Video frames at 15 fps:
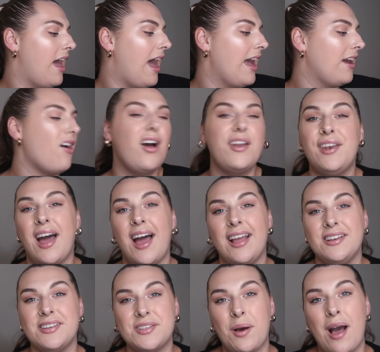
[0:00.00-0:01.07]
I got a
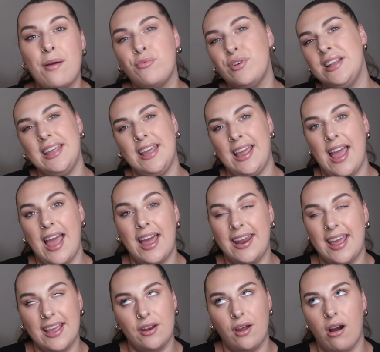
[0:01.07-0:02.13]
9, so I'm really an
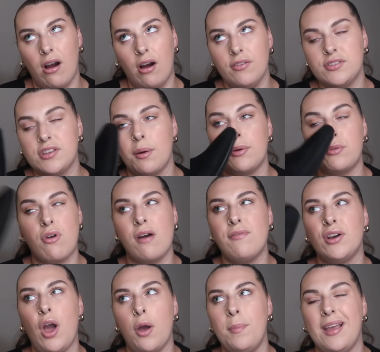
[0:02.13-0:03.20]
8.5. So I'd rather
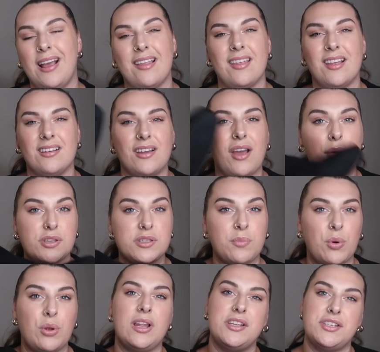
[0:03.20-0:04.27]
go bigger than go
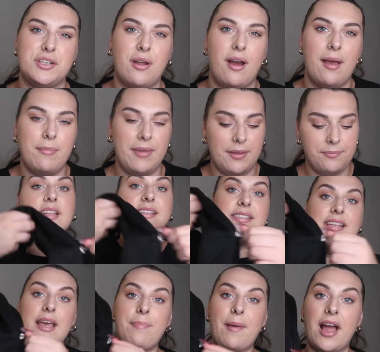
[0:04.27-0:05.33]
smaller. Do you know what I mean? The
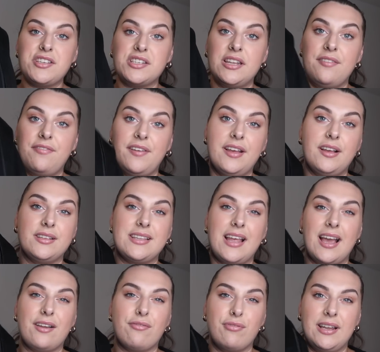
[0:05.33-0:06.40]
zip actually feels
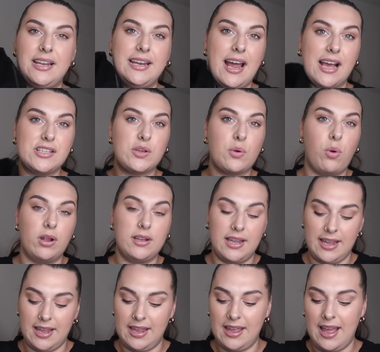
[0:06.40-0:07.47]
like really nice
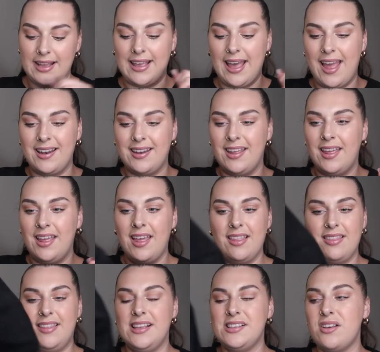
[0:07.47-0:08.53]
quality. Again,
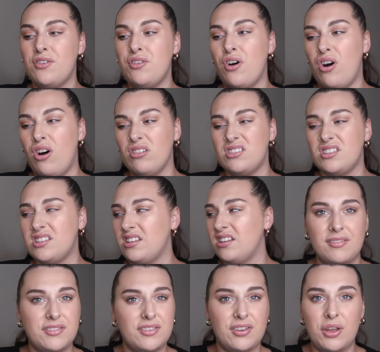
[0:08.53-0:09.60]
these are not
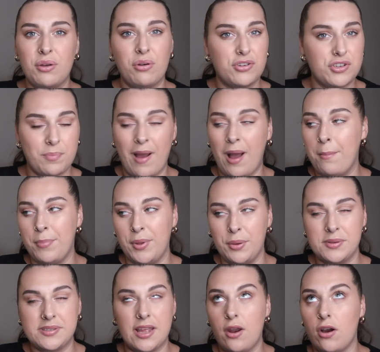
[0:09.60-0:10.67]
£200
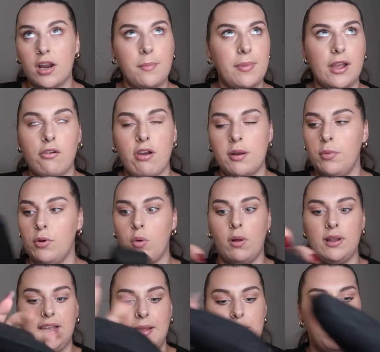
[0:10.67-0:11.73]
boots. They're not going to be incredible
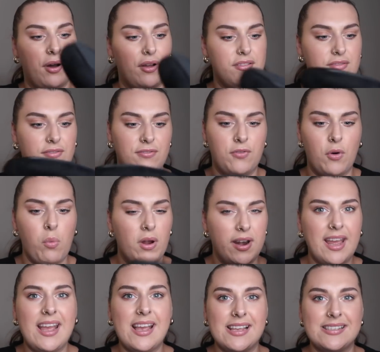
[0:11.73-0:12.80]
quality, but for what
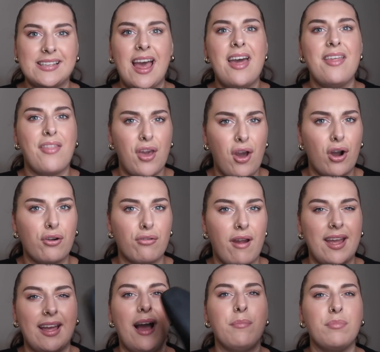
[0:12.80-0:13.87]
it is, they are
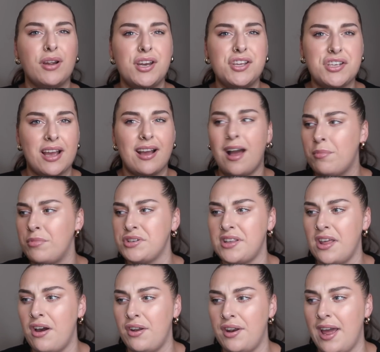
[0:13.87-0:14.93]
great. I'm going to check how much
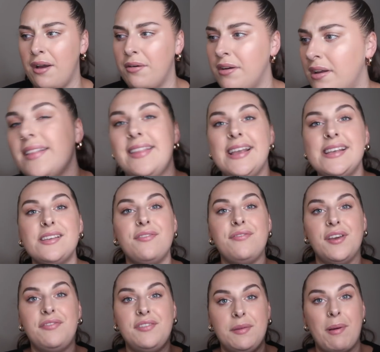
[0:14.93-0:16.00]
they are now. These are
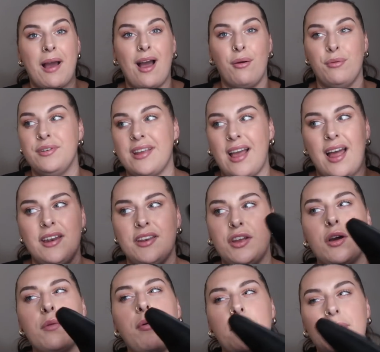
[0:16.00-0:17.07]
£50 and you
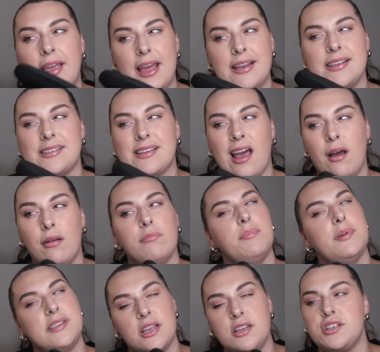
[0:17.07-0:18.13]
could probably get a discount
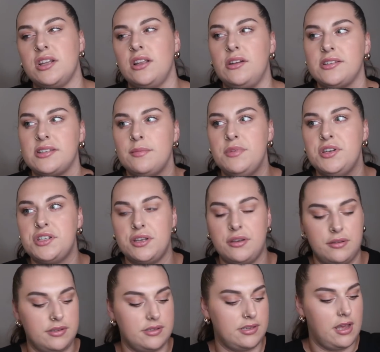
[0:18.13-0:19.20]
potentially on Simmi
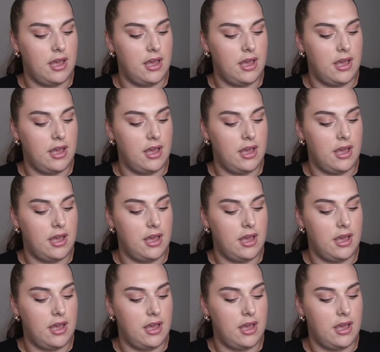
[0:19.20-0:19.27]
Shoes.